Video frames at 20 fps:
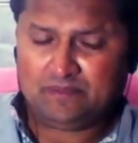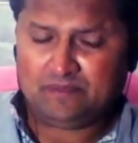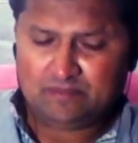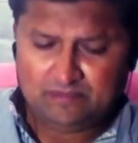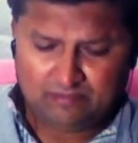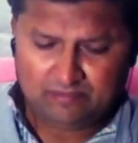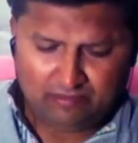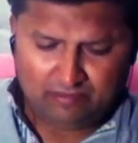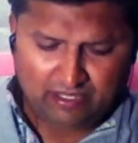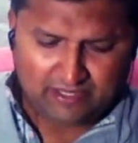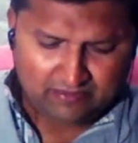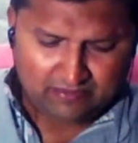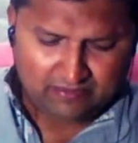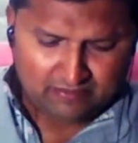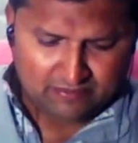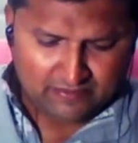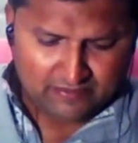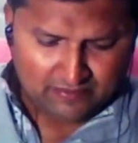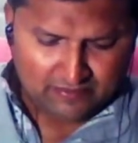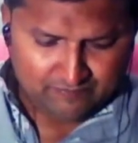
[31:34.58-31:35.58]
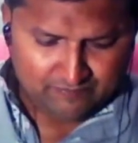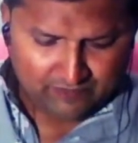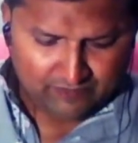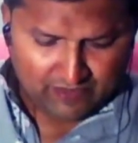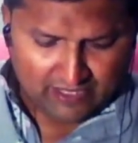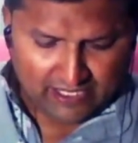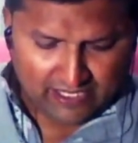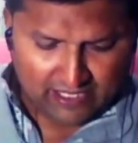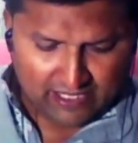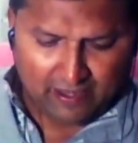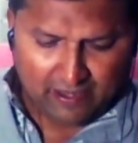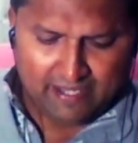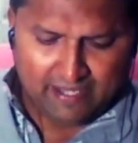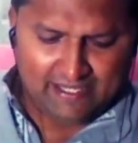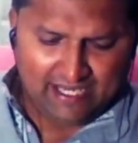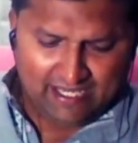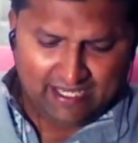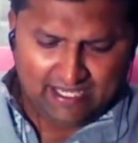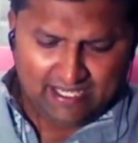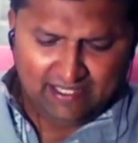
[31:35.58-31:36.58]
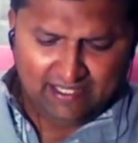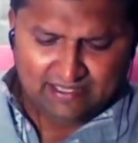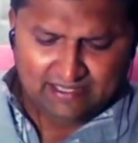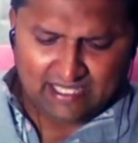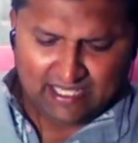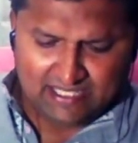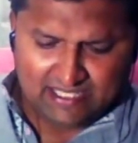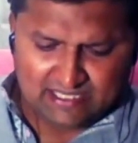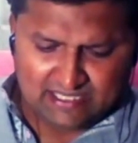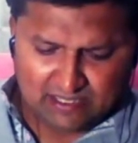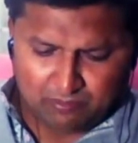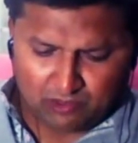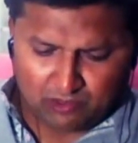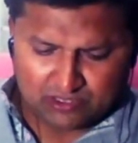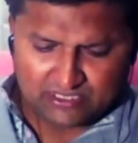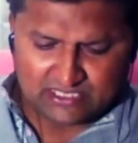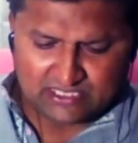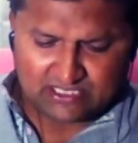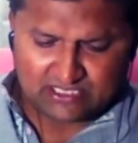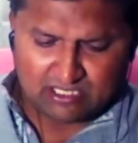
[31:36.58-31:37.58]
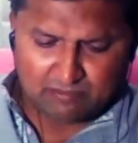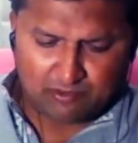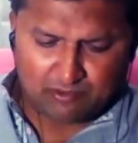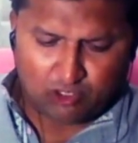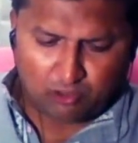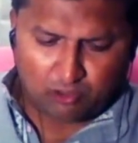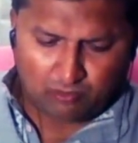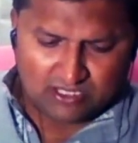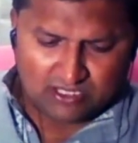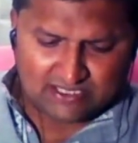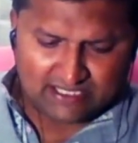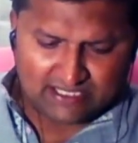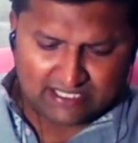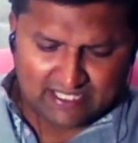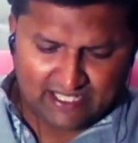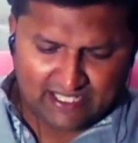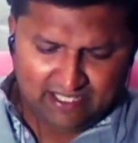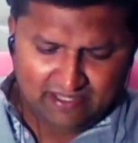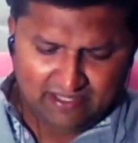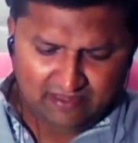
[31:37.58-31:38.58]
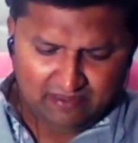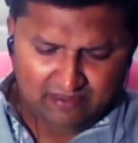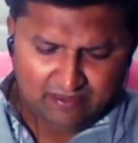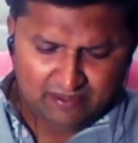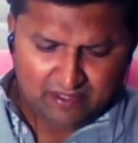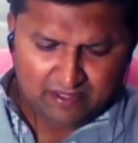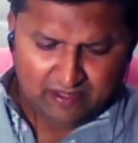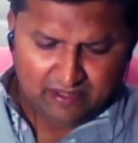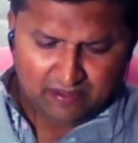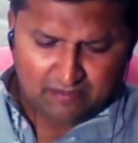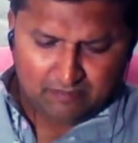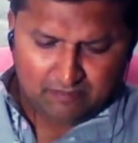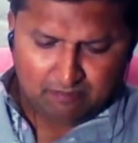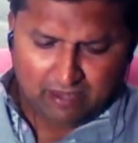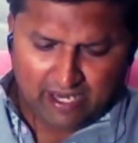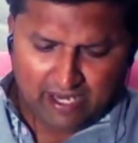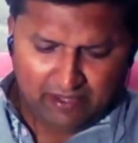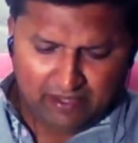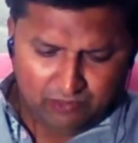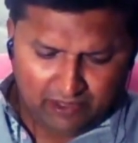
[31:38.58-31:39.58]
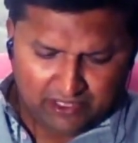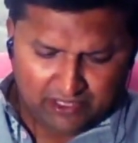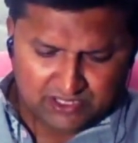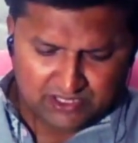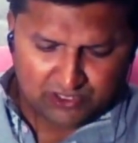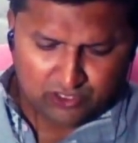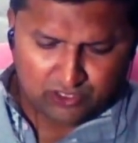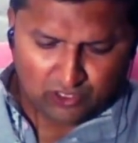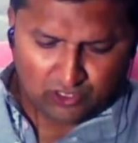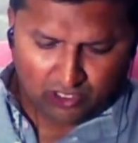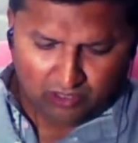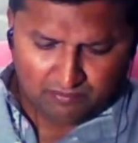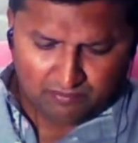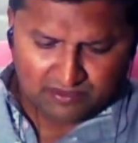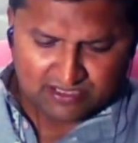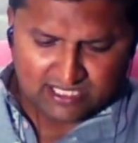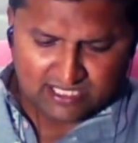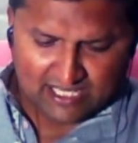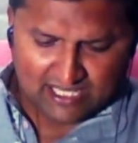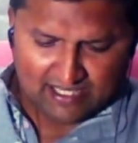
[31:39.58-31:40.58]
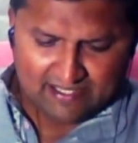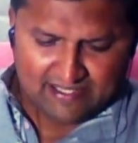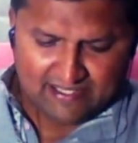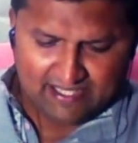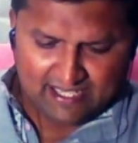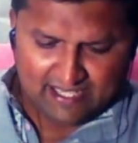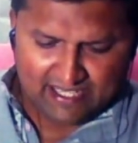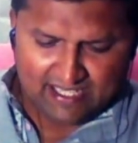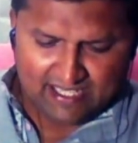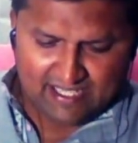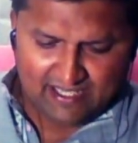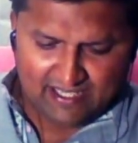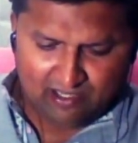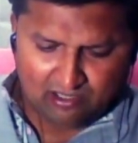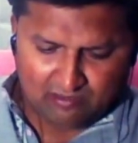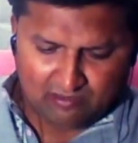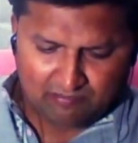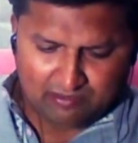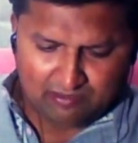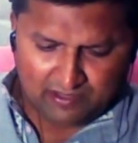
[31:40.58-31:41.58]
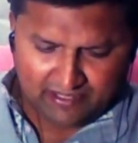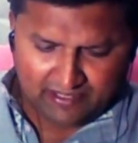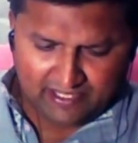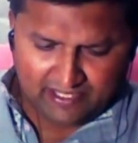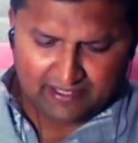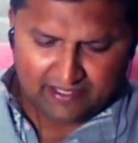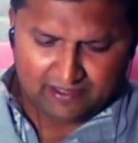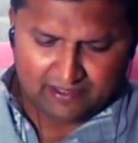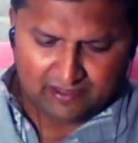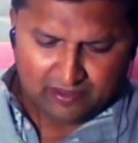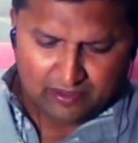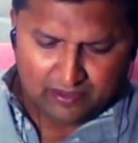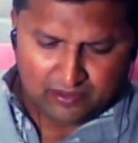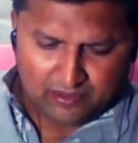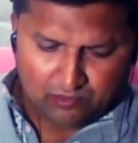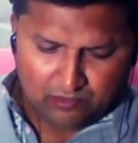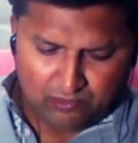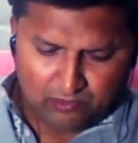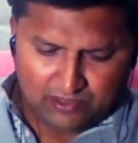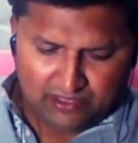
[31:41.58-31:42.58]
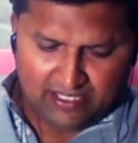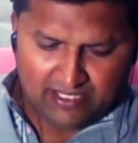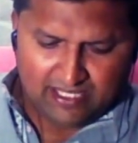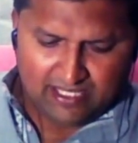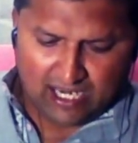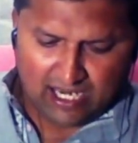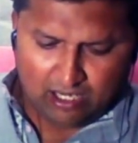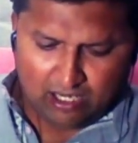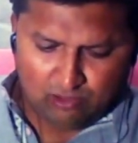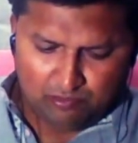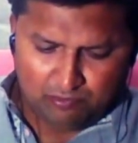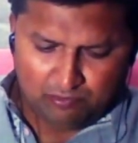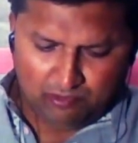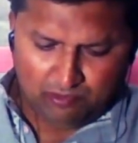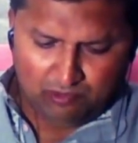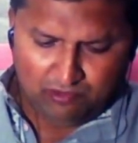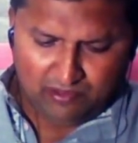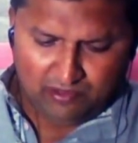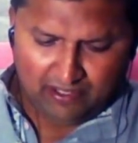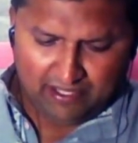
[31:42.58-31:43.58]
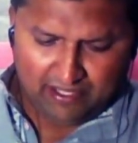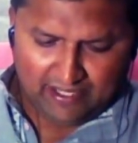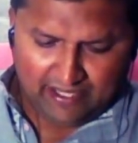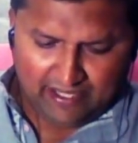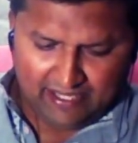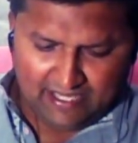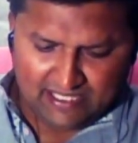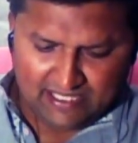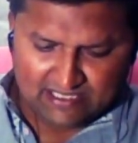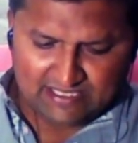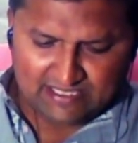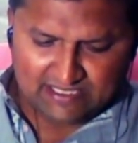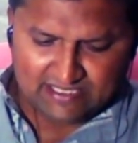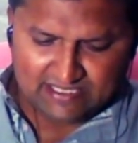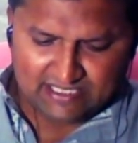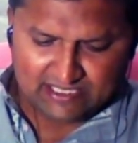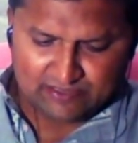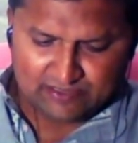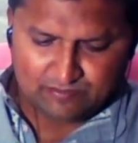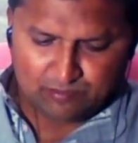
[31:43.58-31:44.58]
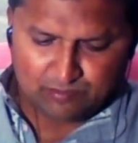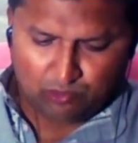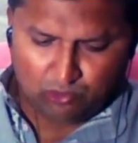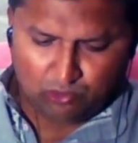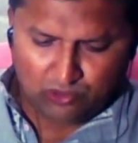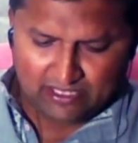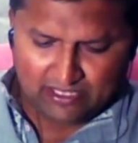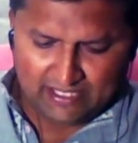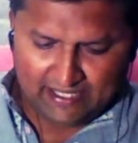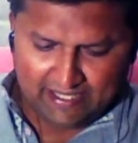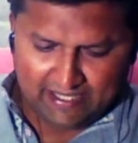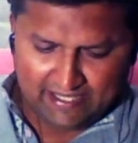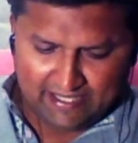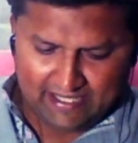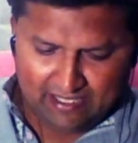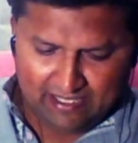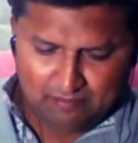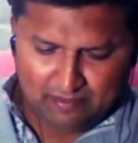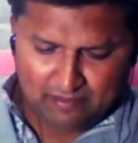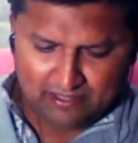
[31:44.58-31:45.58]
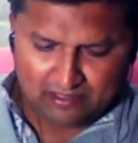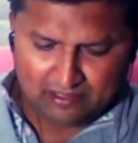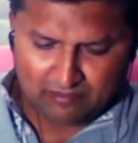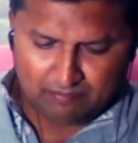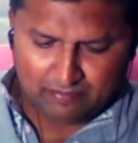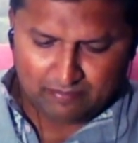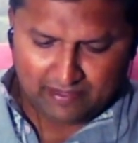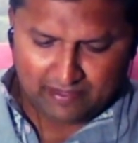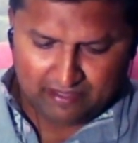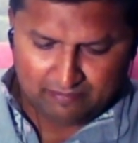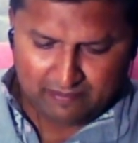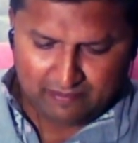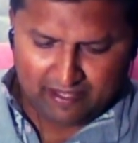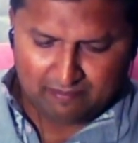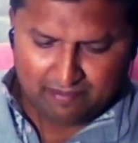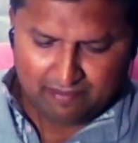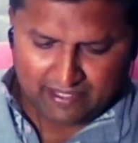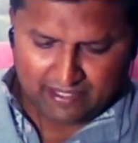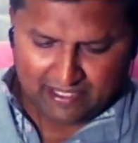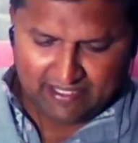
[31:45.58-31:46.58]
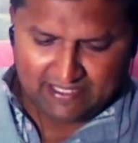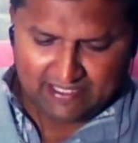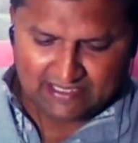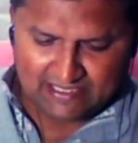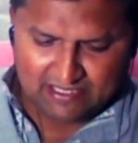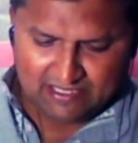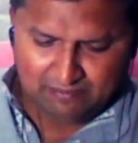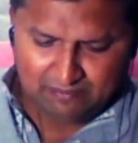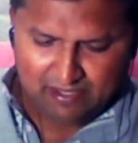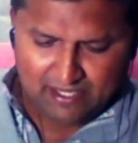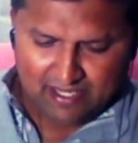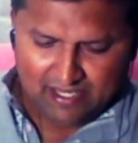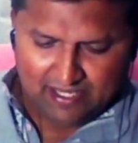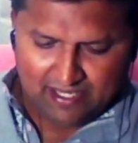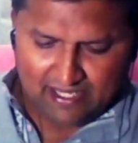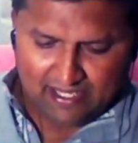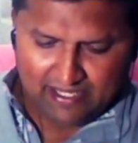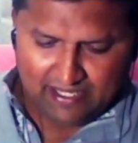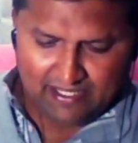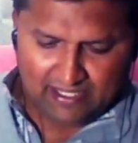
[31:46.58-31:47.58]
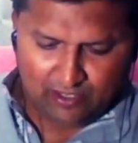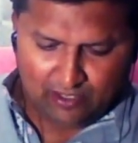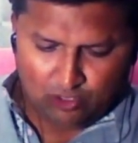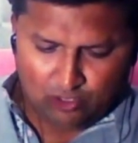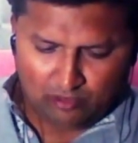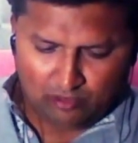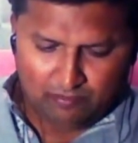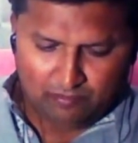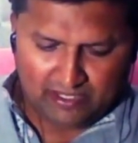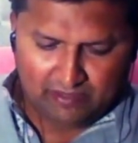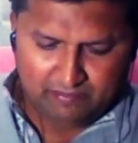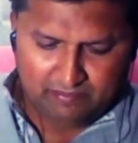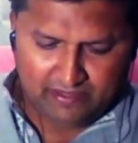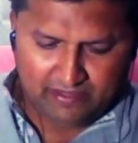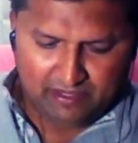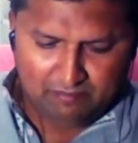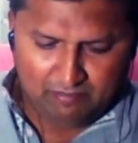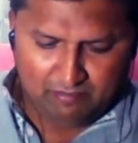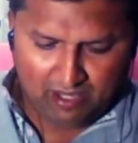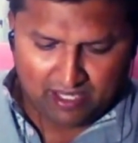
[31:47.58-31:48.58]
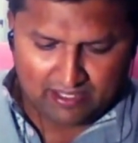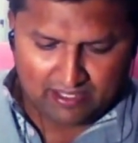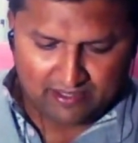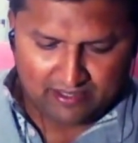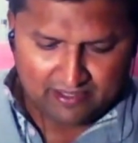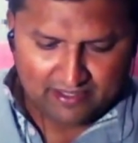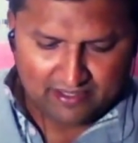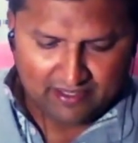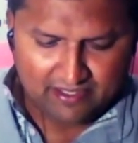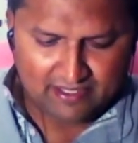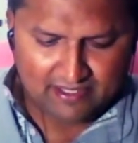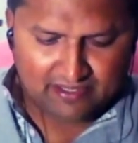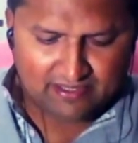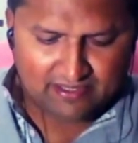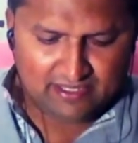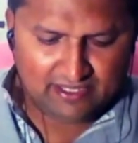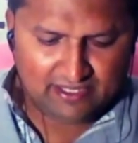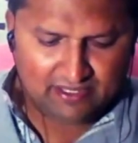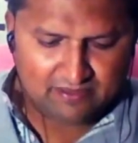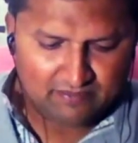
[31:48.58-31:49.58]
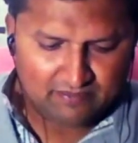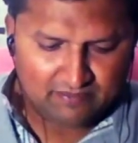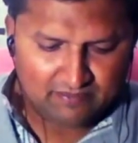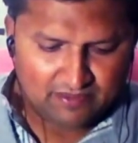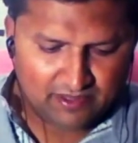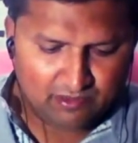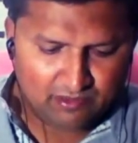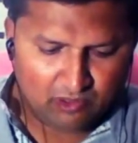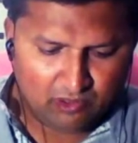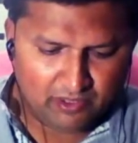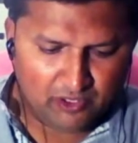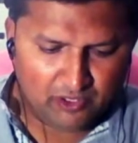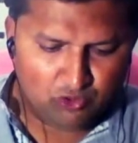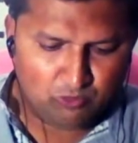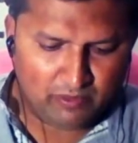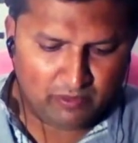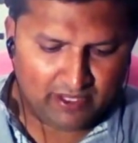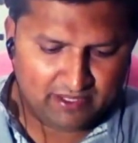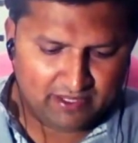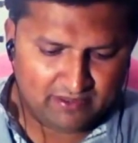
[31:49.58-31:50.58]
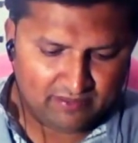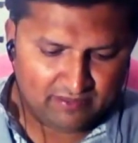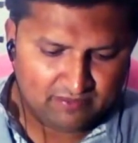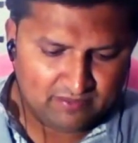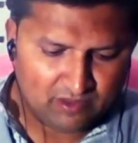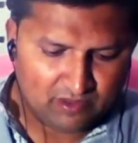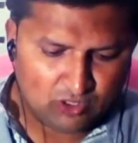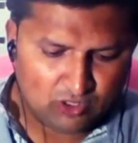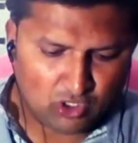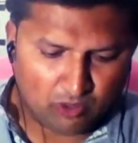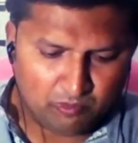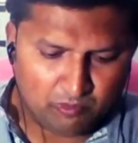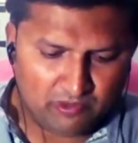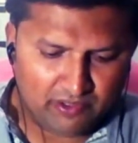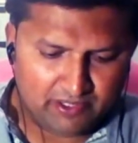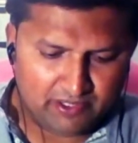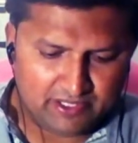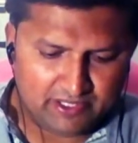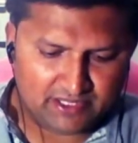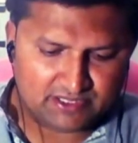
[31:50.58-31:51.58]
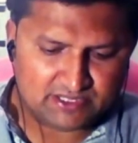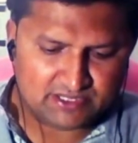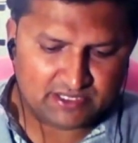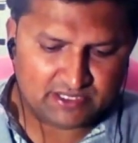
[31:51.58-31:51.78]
right? And finally, there is a process of double checking by which norms are directly confronted with the output, as this is both an element of feedback mechanism and a normative demand in the human communities.